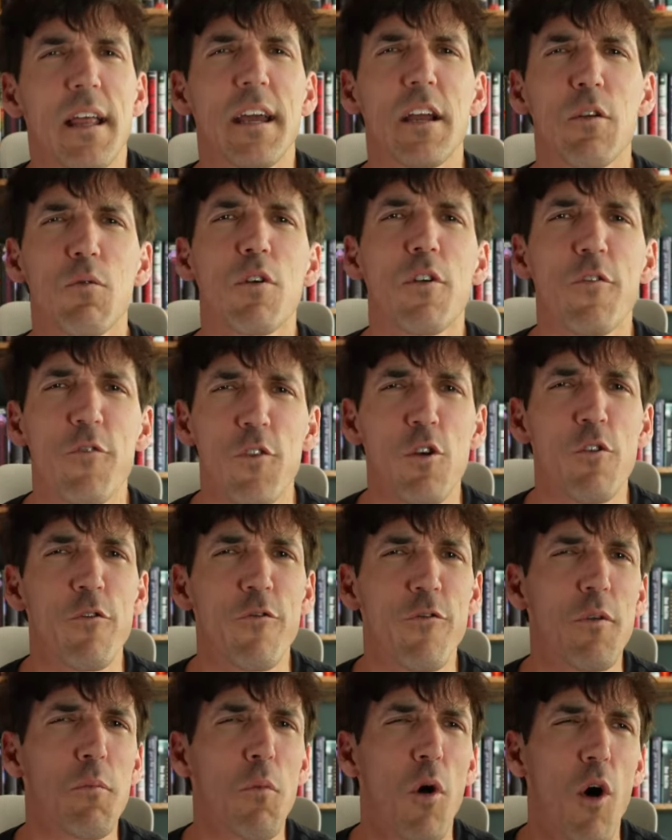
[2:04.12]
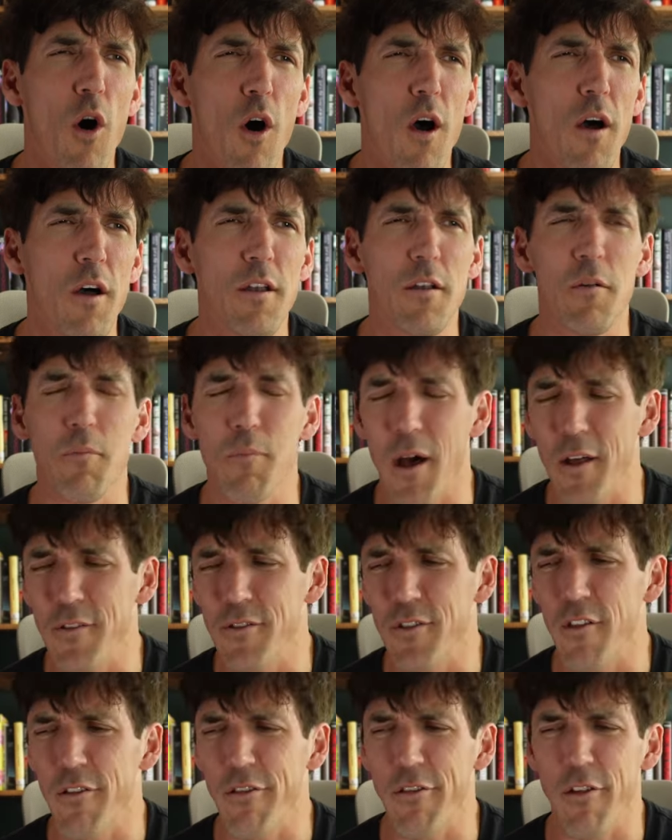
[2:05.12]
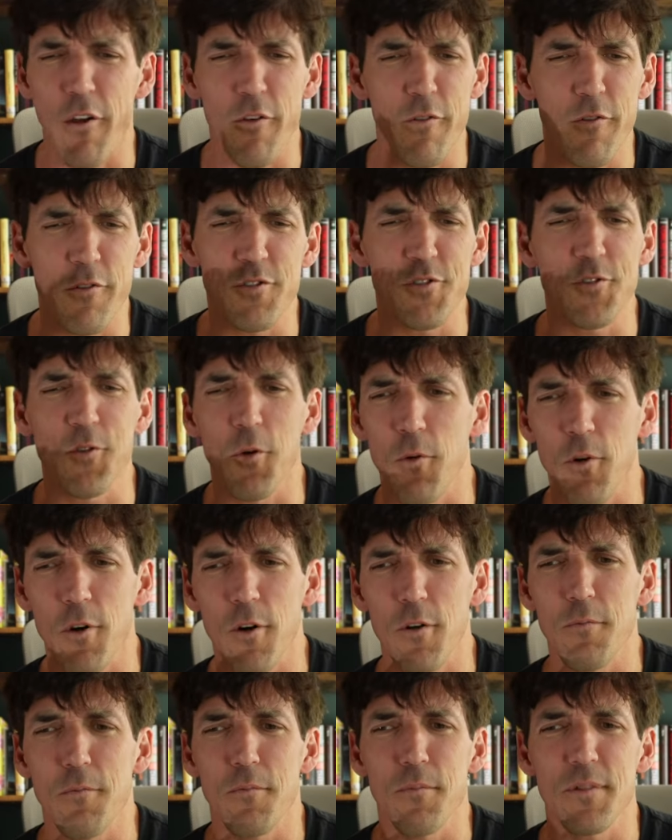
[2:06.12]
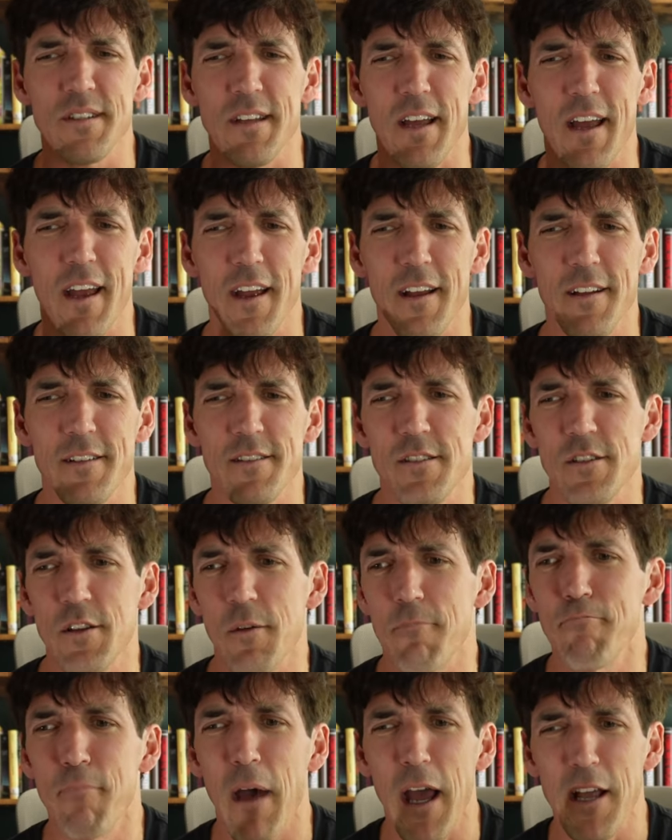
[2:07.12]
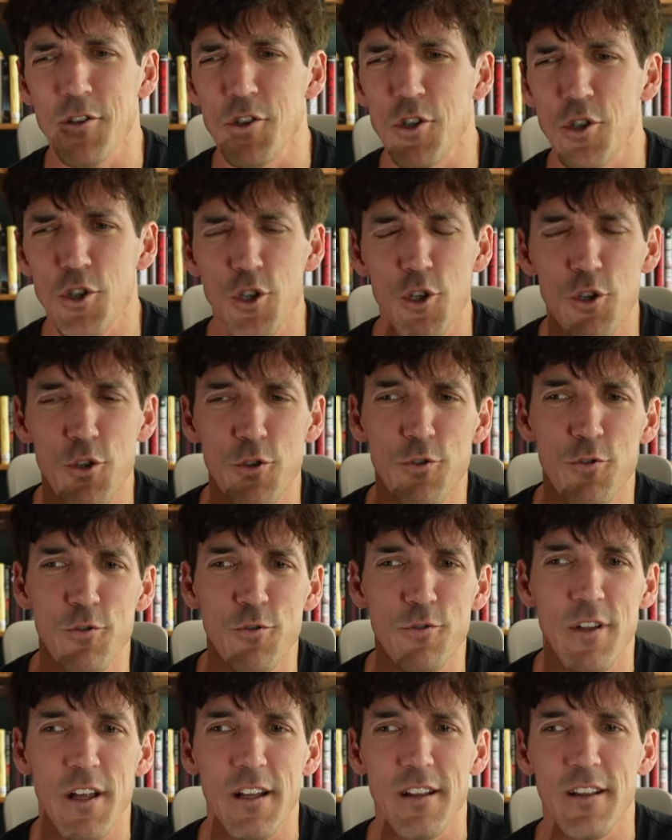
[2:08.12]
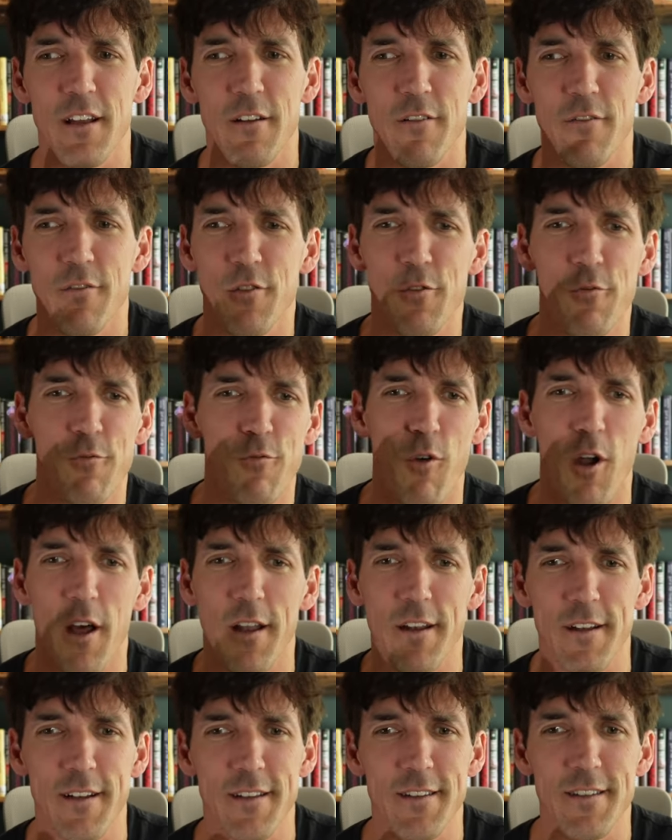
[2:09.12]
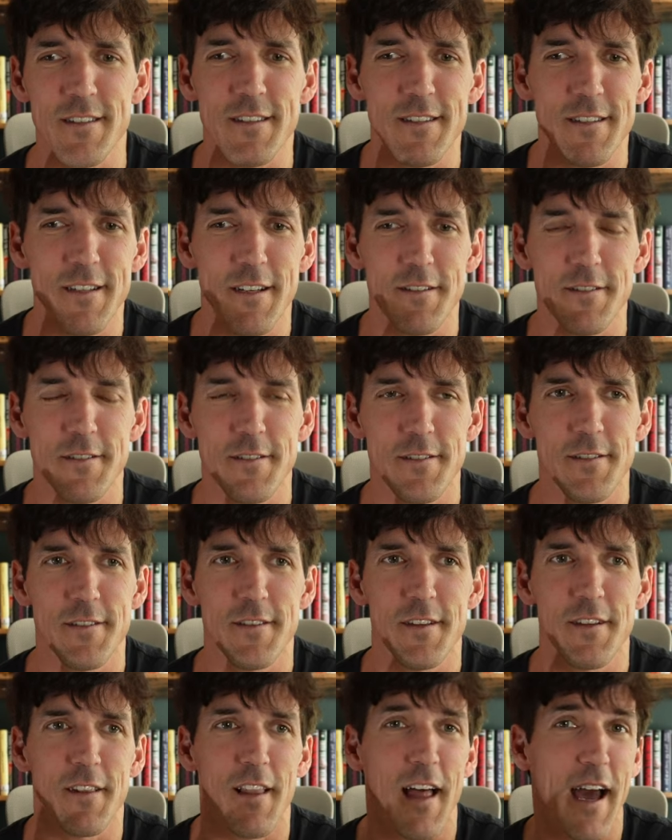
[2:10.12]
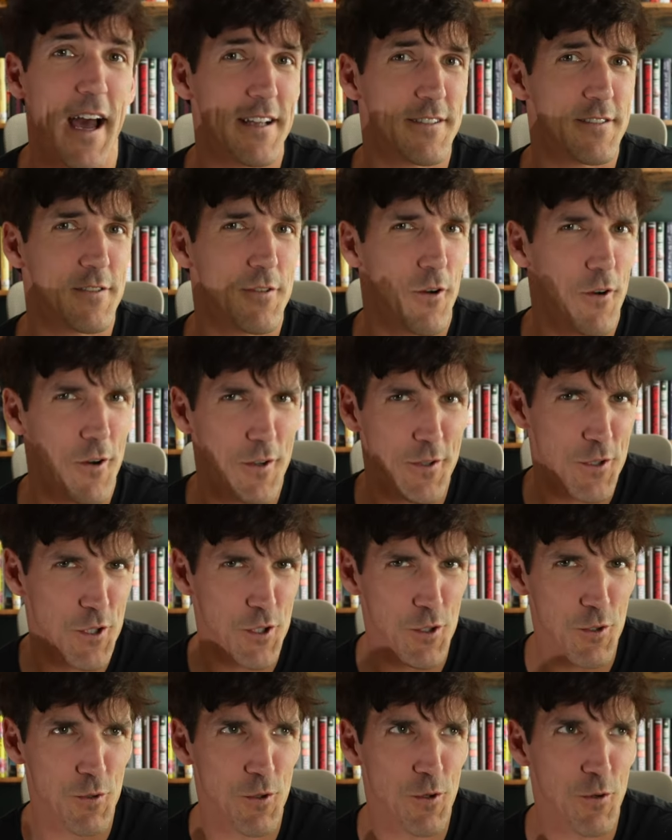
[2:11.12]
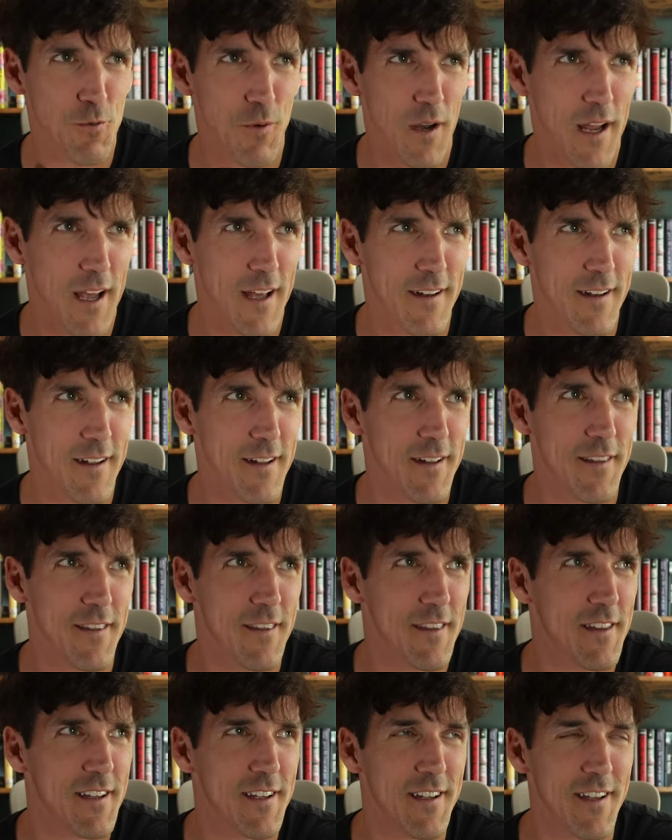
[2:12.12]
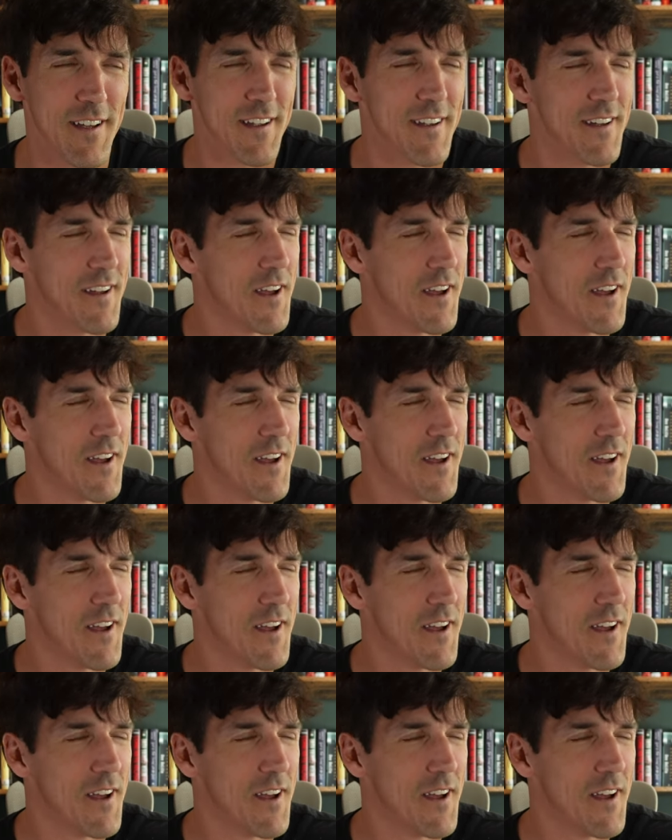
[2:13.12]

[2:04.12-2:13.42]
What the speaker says: Like a review from On about the Thunderstorm saying it's the best shoe that you've run in since the last On shoe you ran in, the